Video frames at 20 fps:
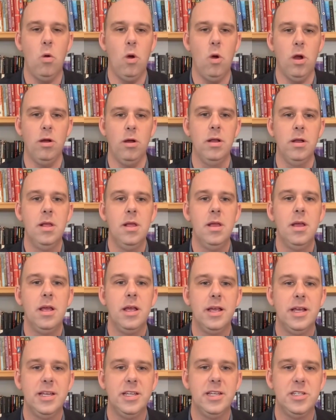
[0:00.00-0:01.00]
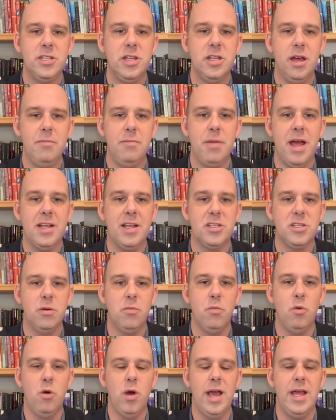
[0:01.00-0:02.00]
or is done by
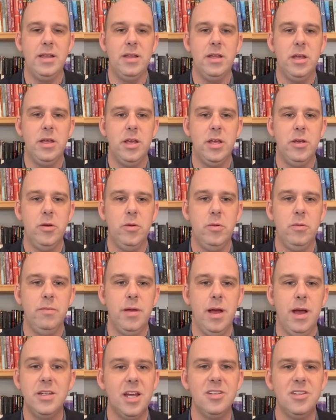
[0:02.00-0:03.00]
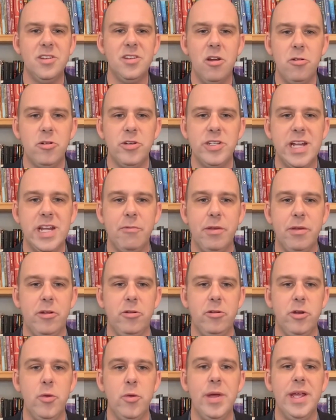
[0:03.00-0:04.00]
someone who doesn't understand what
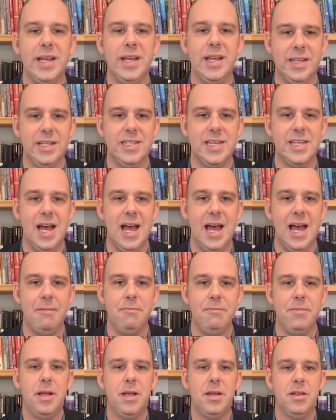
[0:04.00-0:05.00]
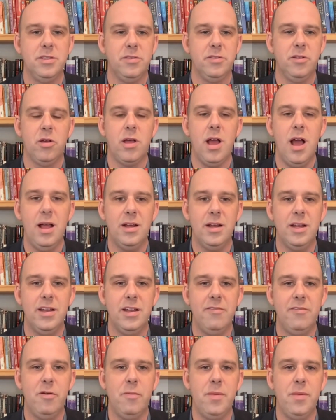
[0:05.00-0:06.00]
they're doing at the time because of their
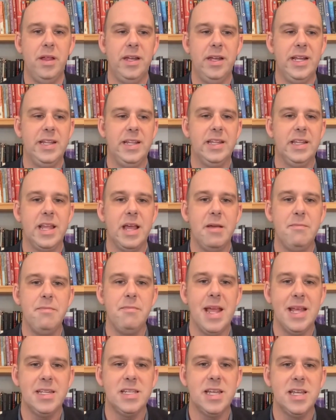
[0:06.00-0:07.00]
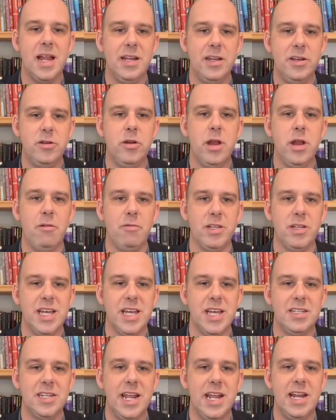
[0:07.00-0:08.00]
cognitive ability, that they may sign a do not
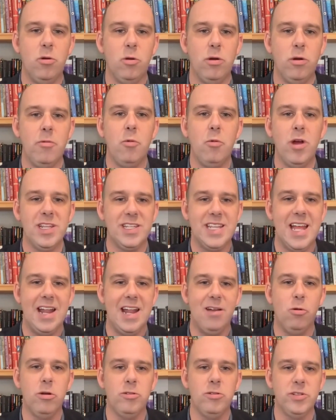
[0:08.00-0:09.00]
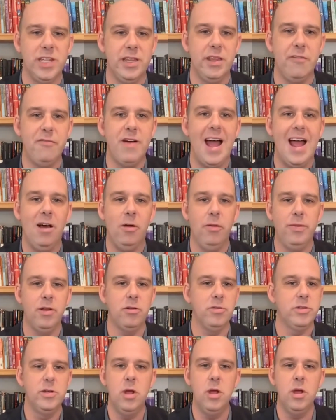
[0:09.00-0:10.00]
resuscitate order. And once that order is in the file,
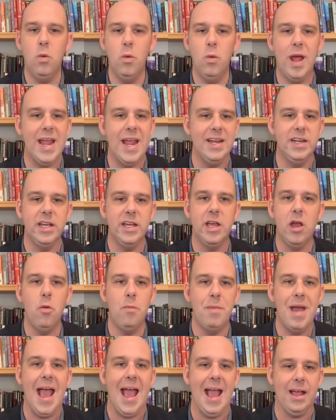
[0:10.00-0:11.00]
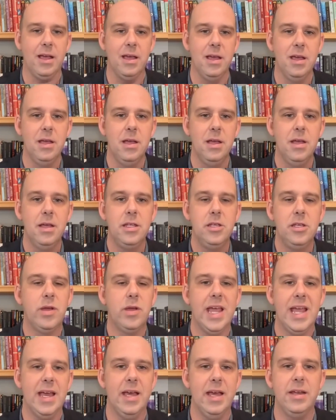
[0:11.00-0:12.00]
there's no way to go back. You
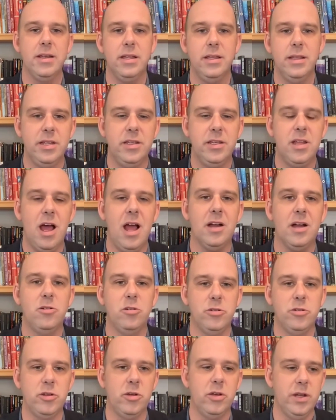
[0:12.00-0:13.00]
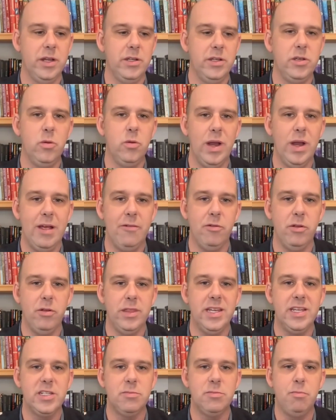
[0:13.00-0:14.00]
can't, the doctors are going to do whatever
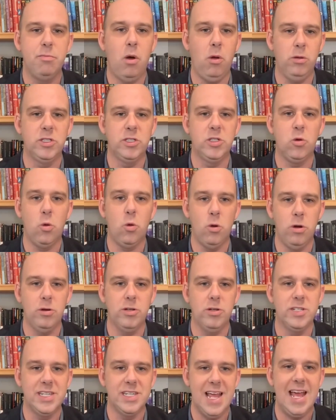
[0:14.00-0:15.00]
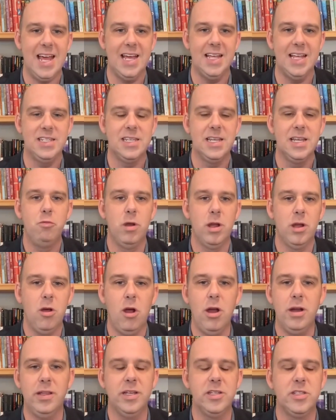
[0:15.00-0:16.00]
this post order says,
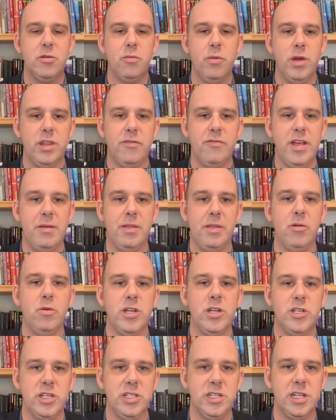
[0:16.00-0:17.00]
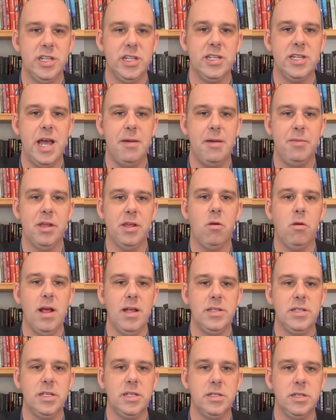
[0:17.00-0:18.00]
regardless of what the family wishes at the time of the
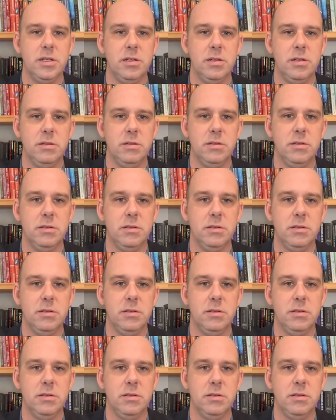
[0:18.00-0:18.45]
crisis.